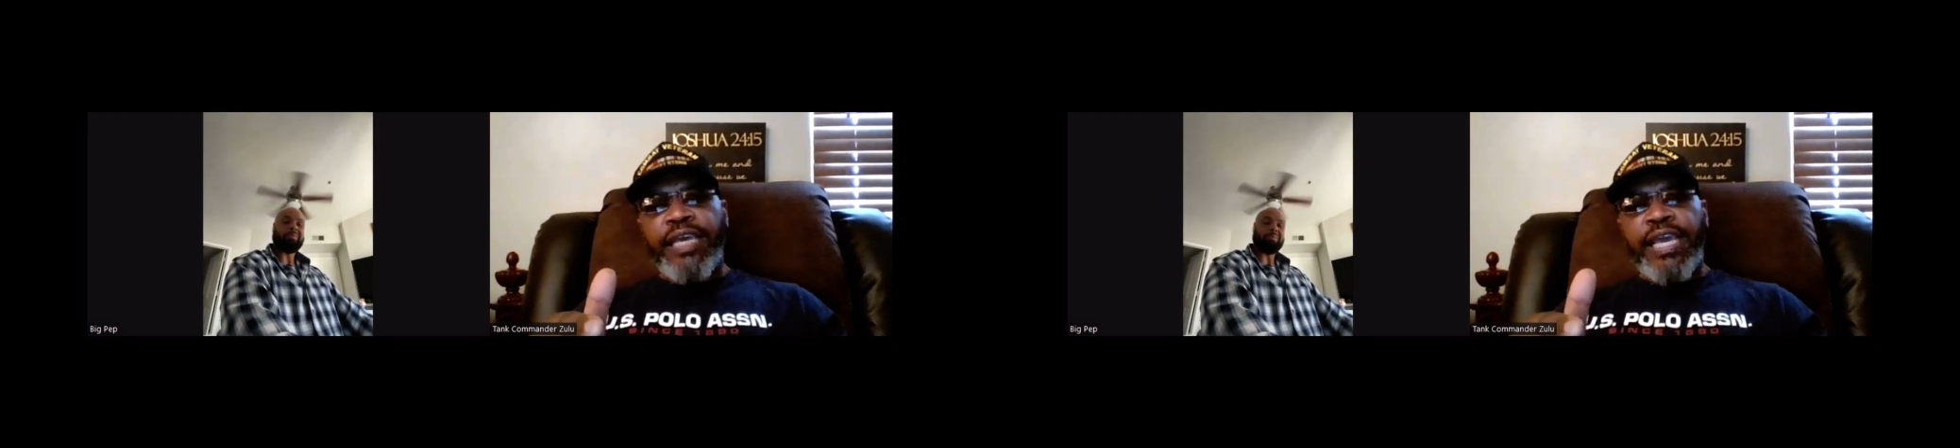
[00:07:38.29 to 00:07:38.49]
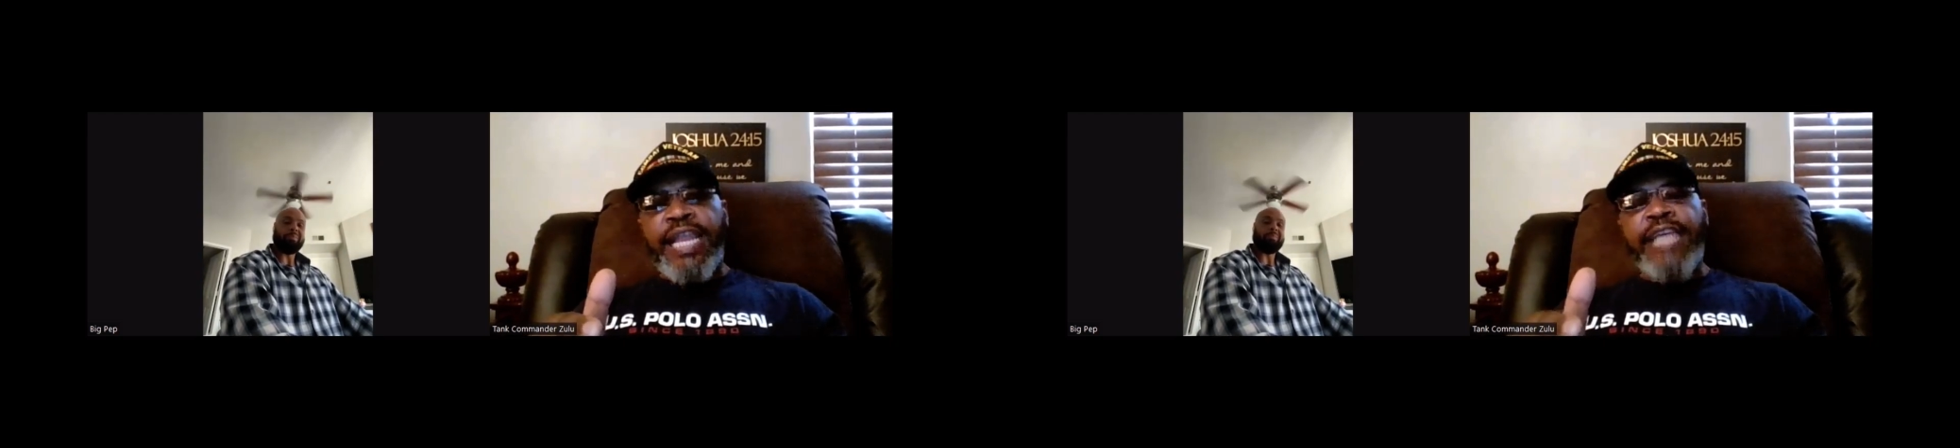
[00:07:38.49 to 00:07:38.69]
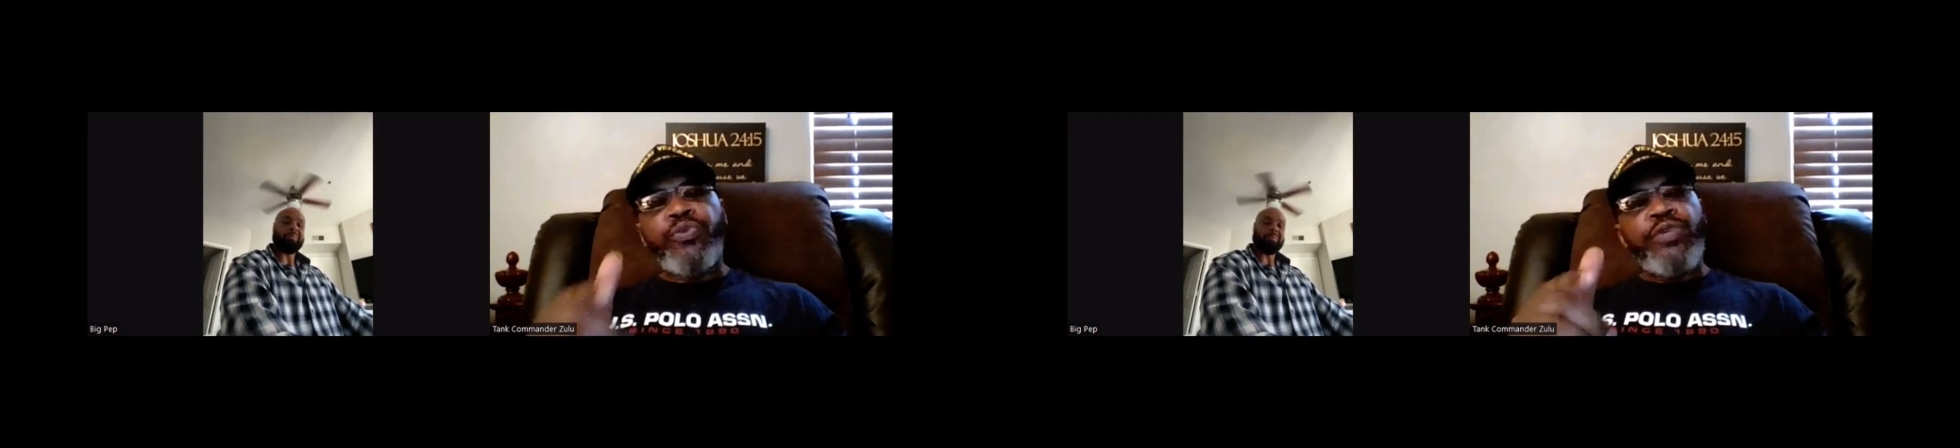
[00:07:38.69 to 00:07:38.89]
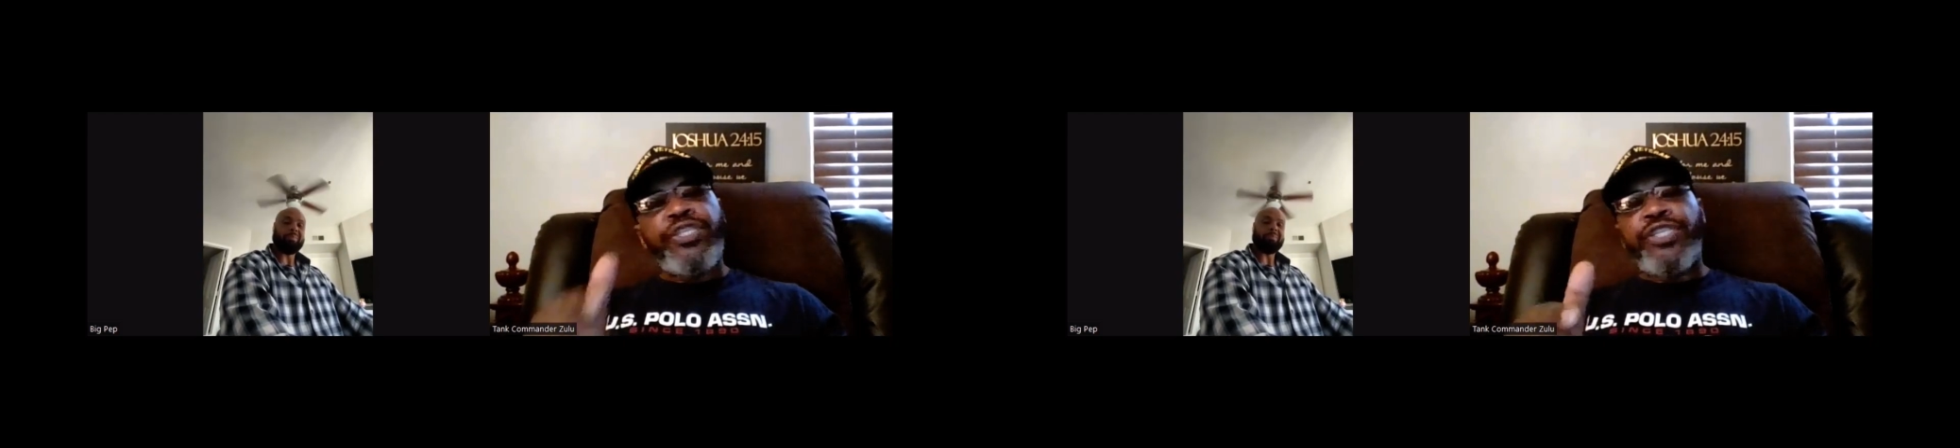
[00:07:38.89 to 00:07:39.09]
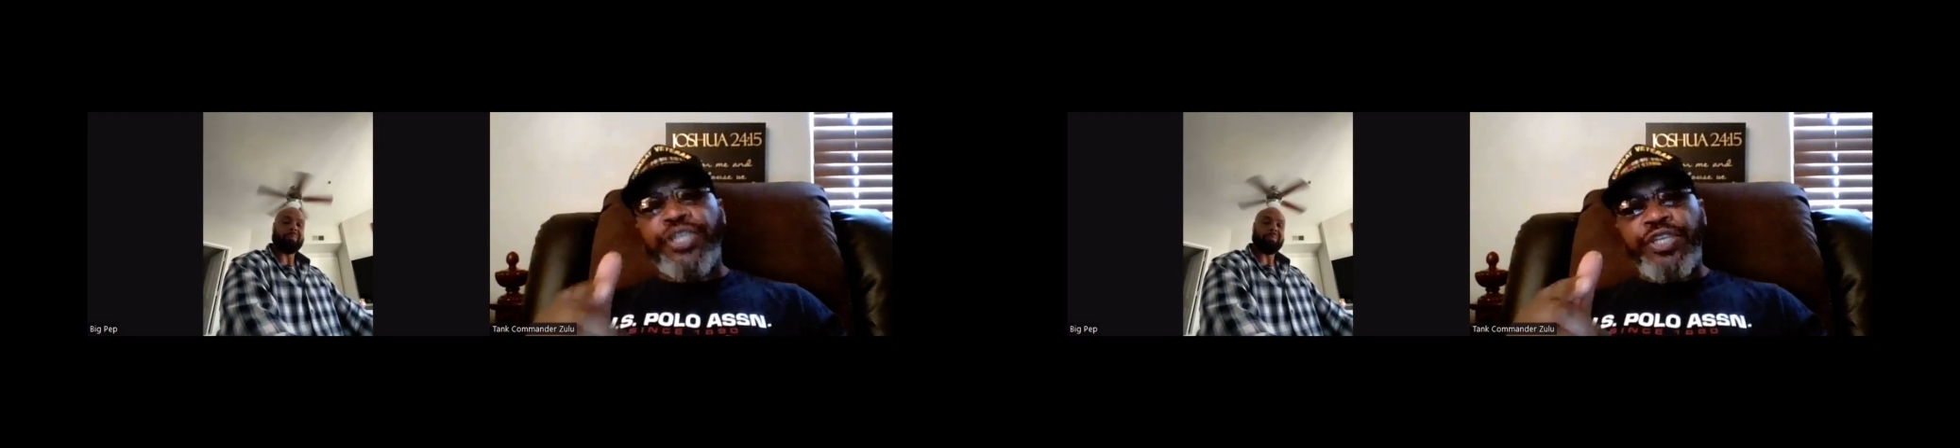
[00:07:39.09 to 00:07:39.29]
And that's what
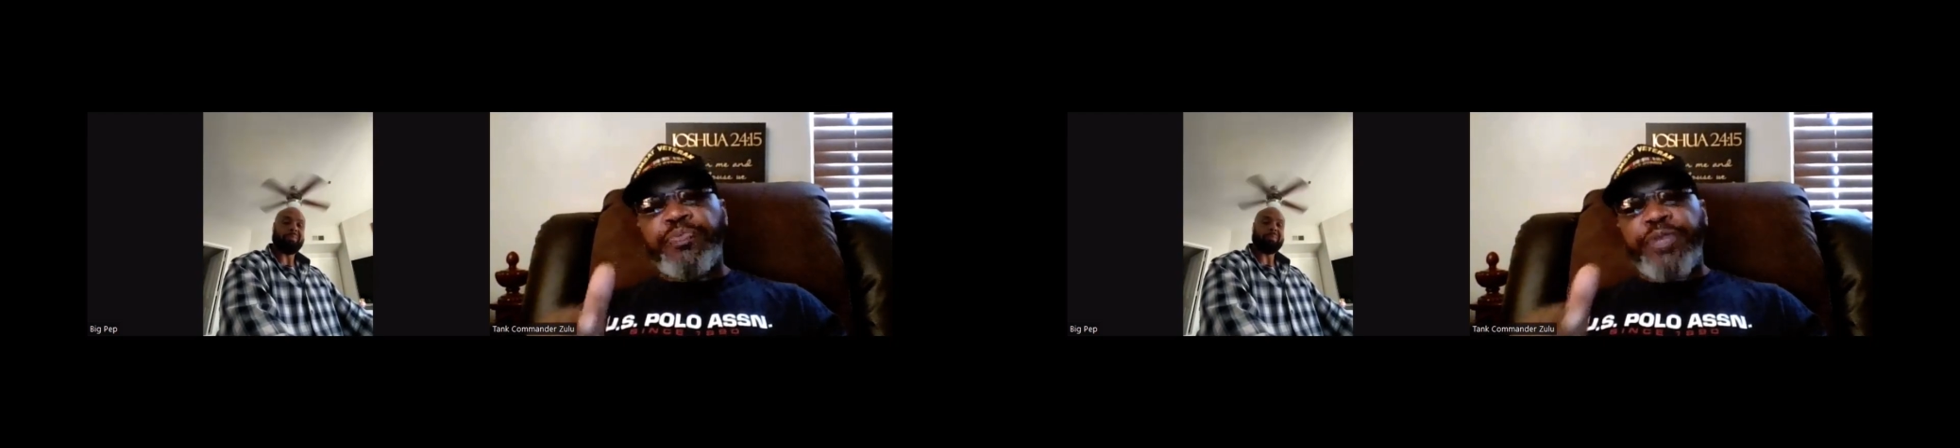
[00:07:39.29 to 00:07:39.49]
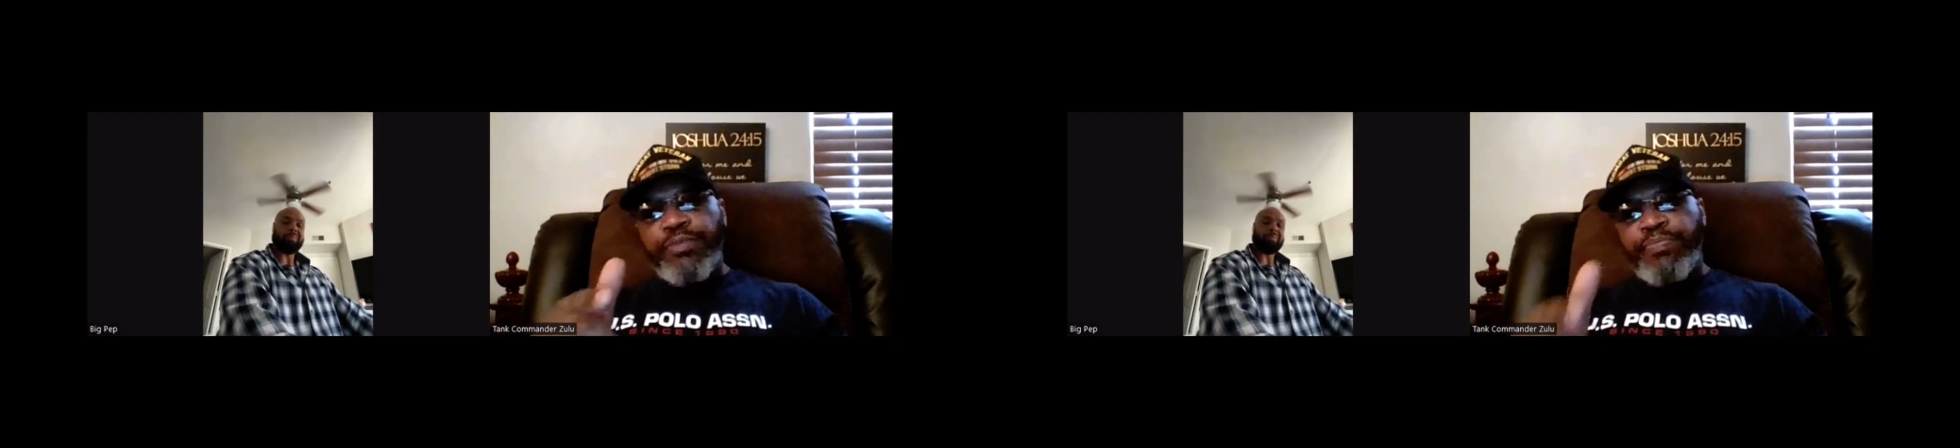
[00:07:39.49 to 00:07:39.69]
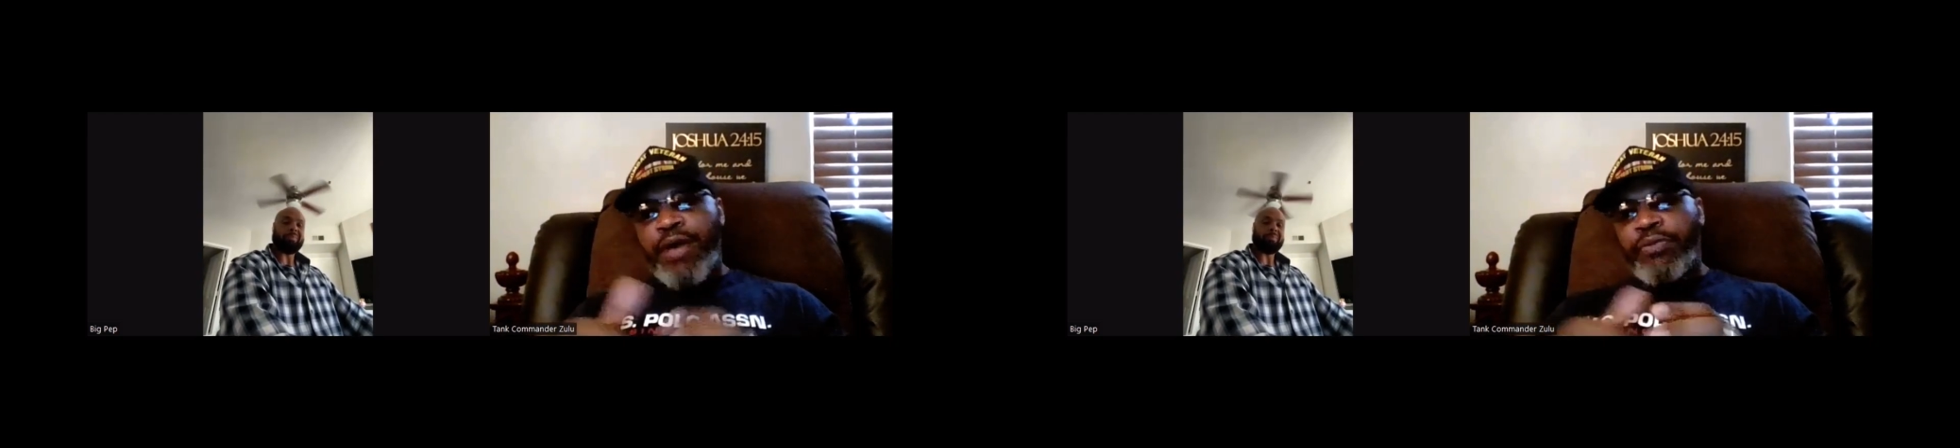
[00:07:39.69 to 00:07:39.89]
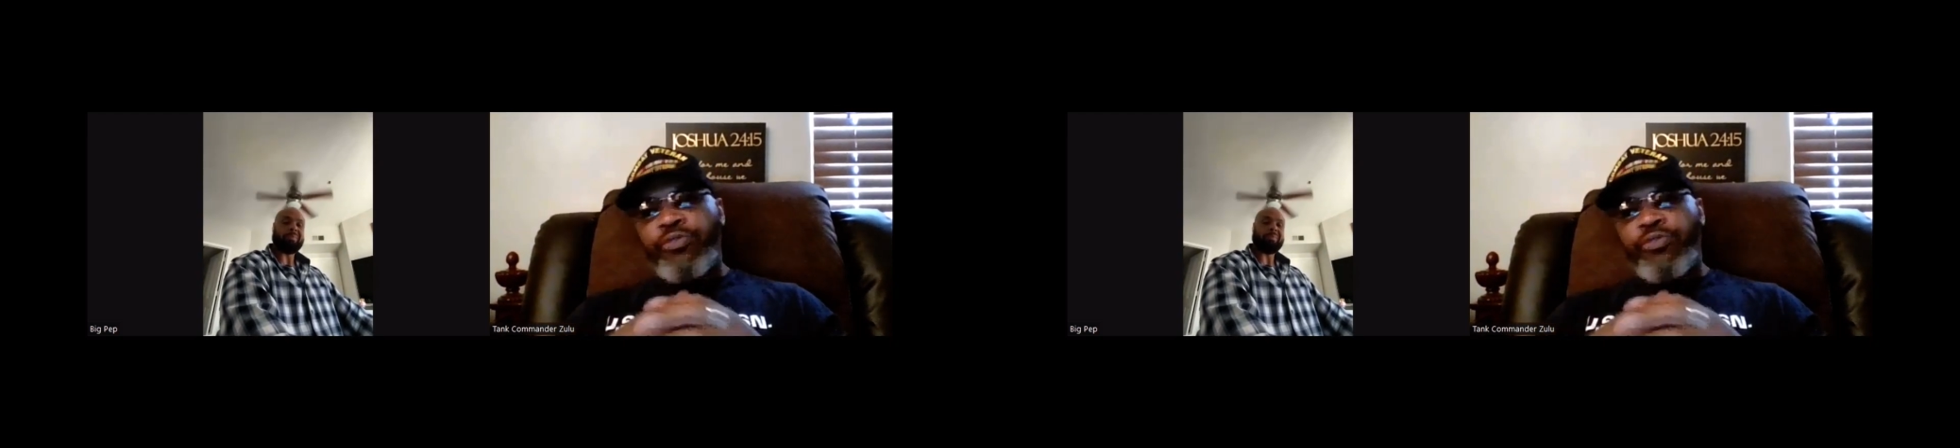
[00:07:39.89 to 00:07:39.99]
it should be about.